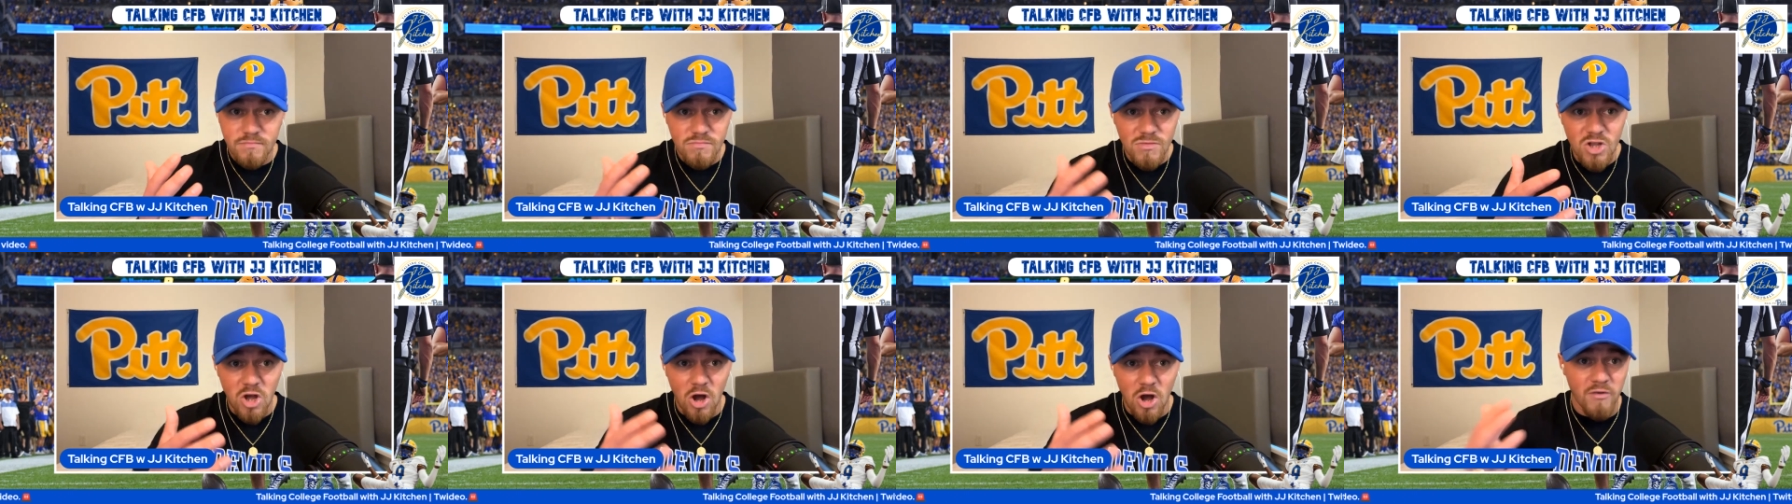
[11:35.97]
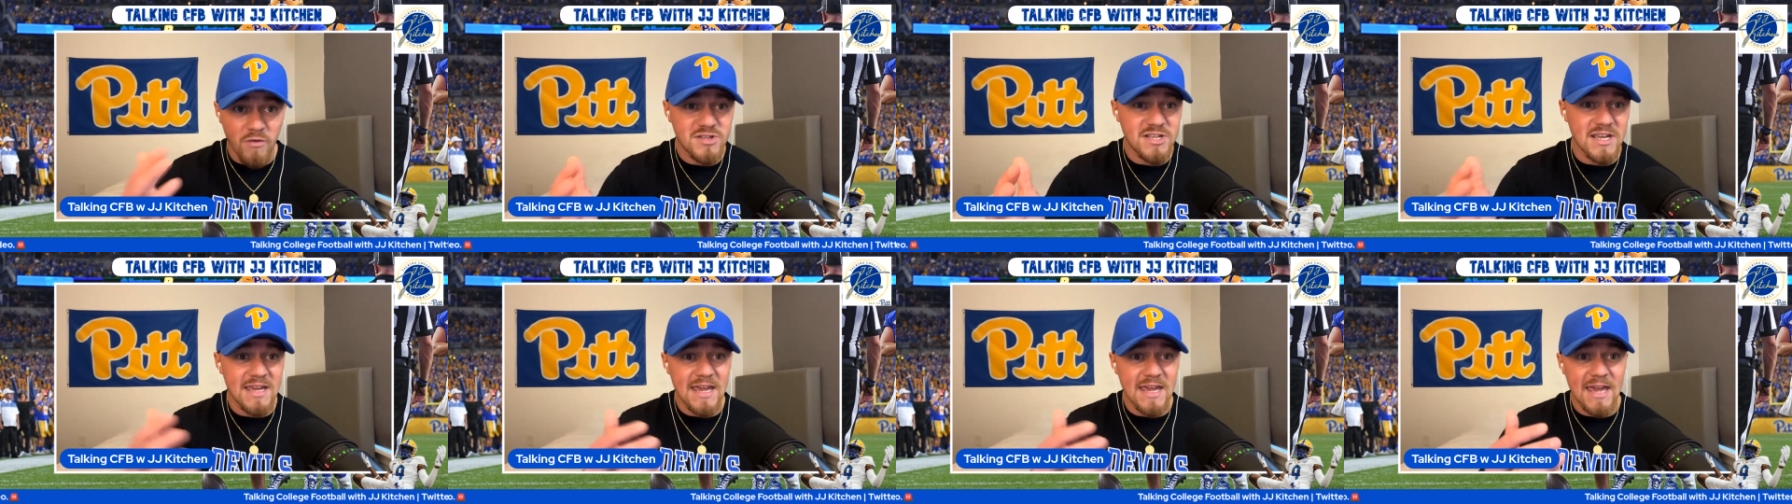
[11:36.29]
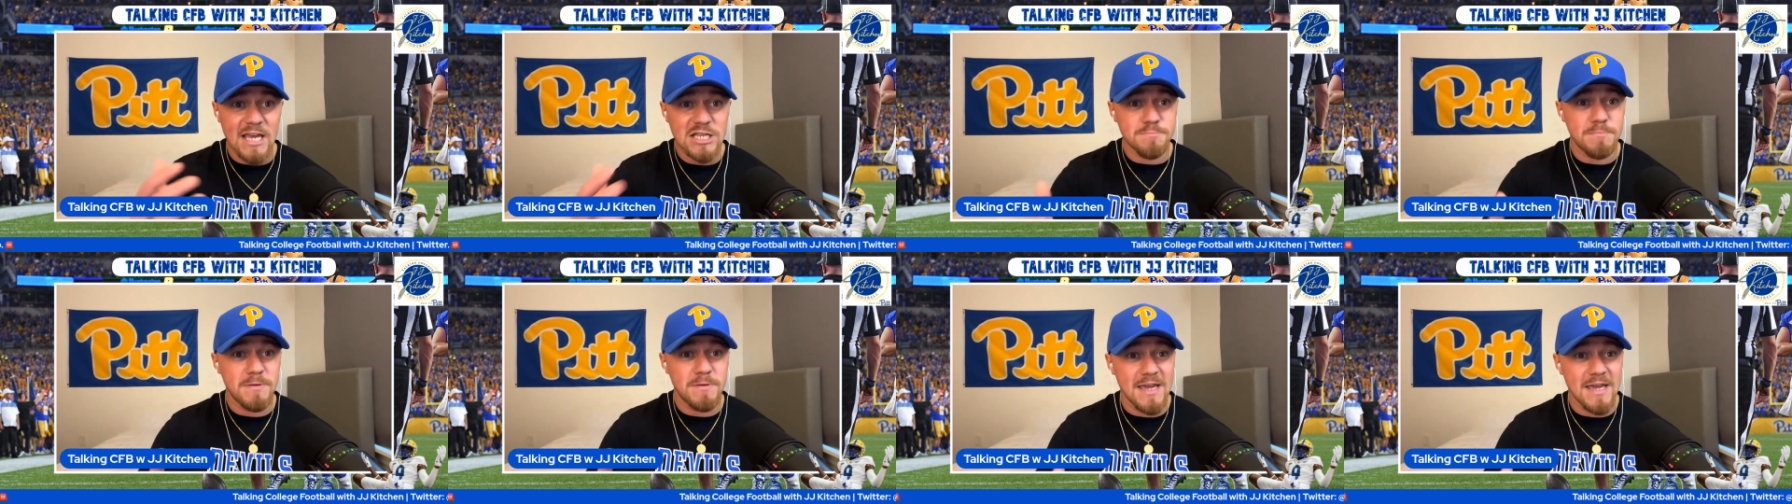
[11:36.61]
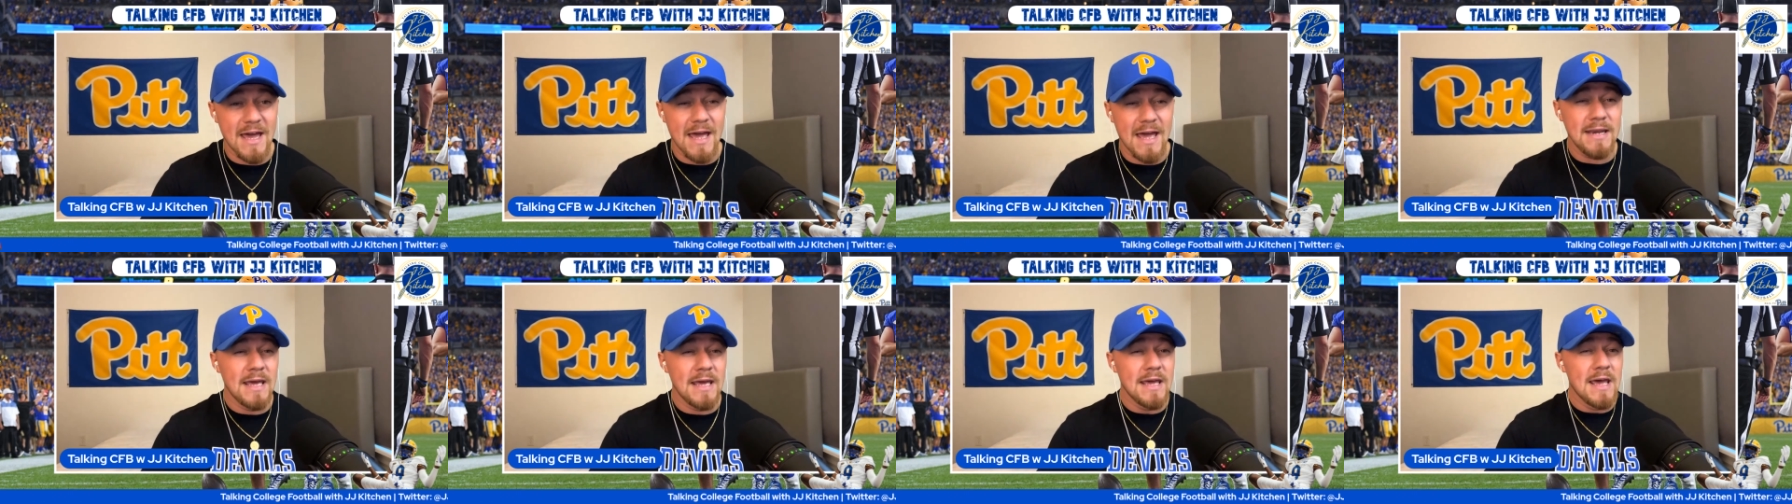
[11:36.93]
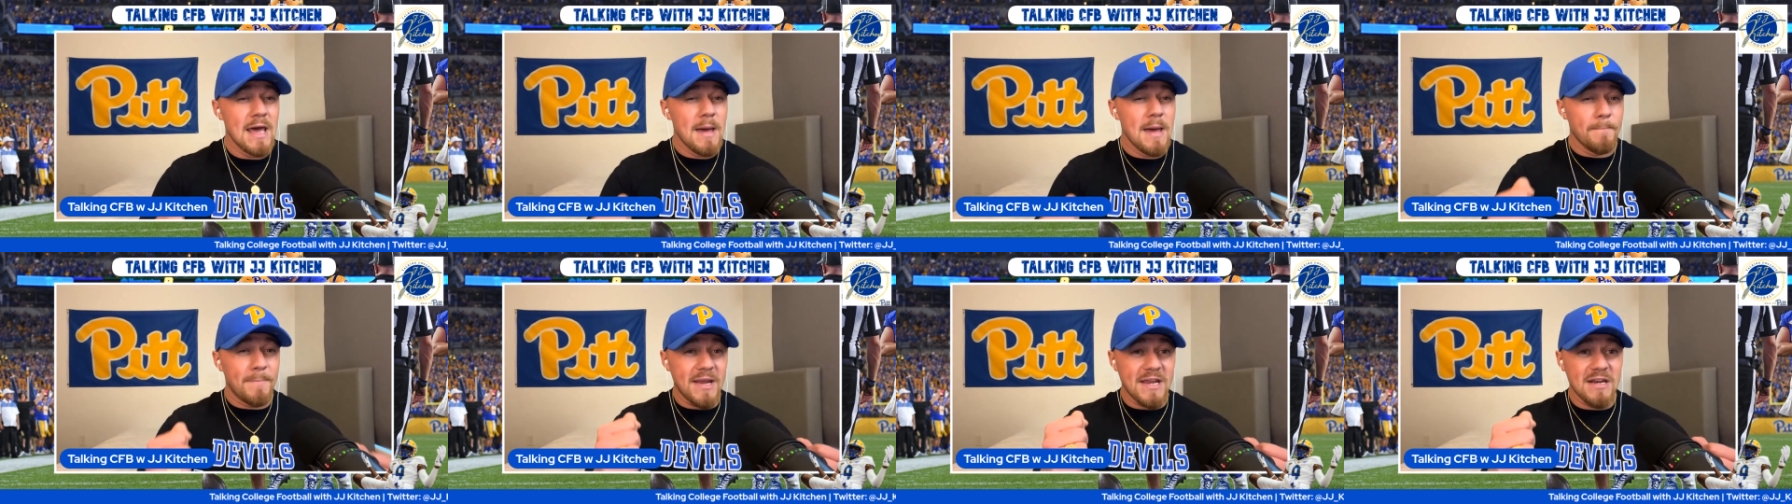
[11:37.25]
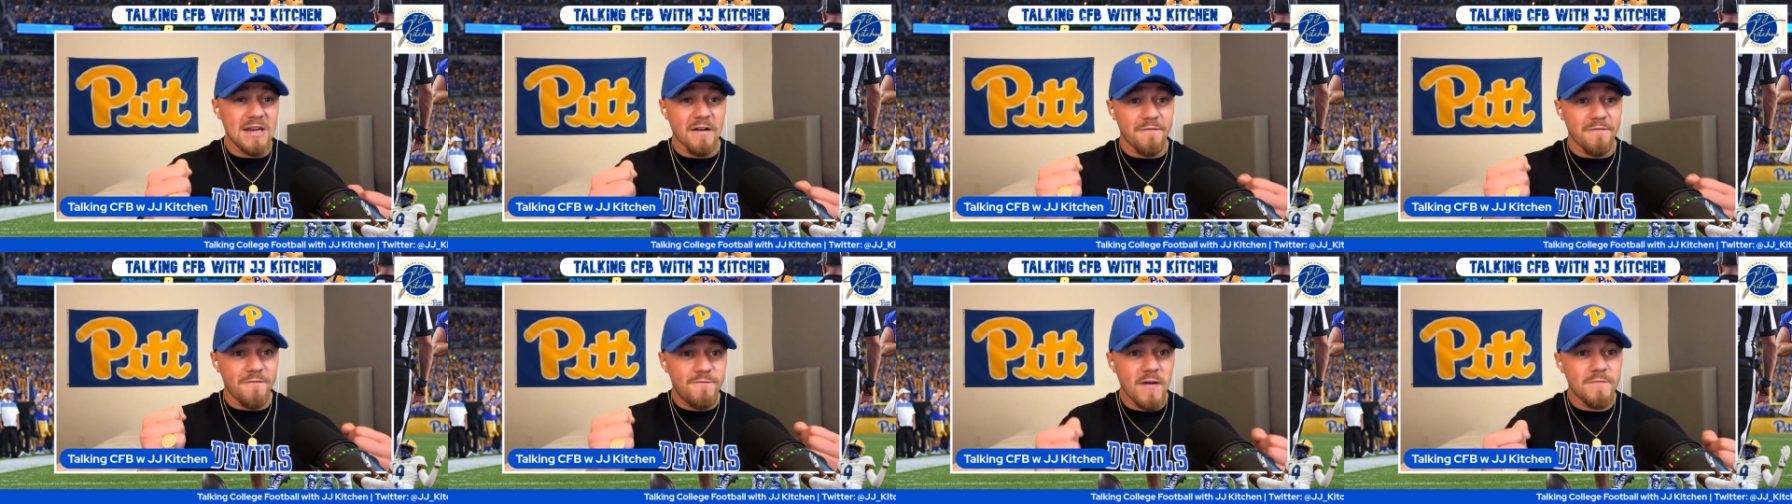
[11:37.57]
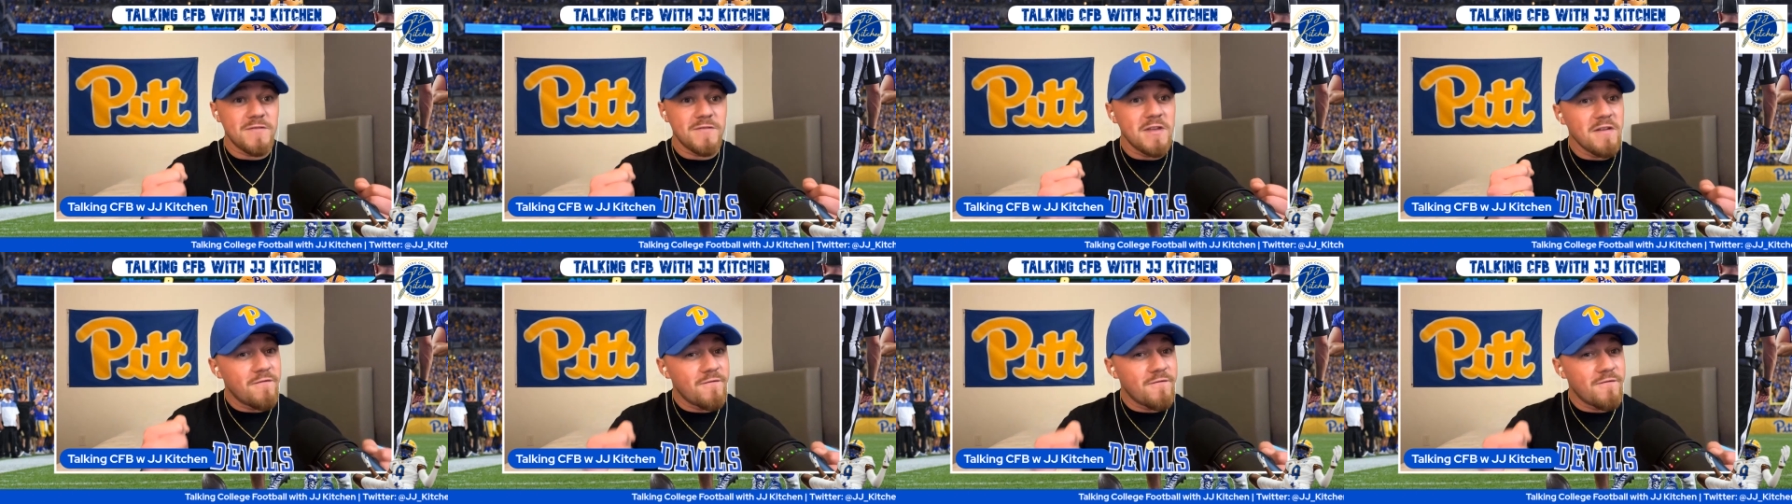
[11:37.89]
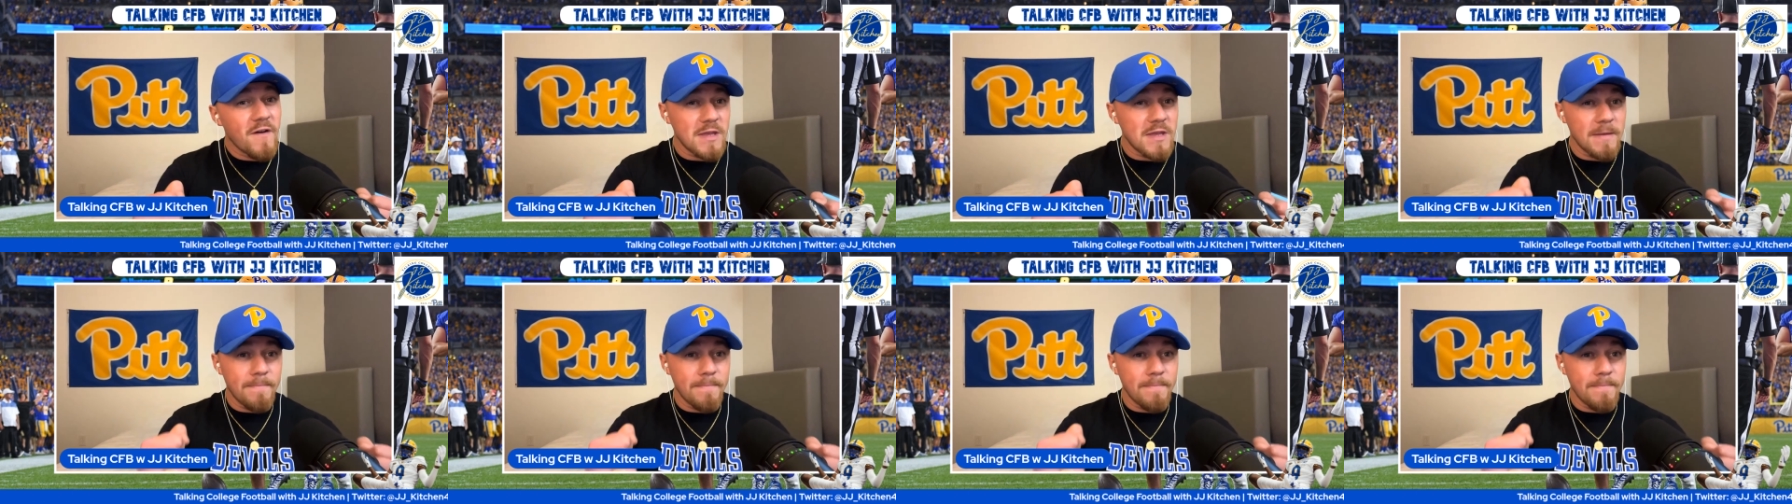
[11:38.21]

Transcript: obviously ESPN being a 50 50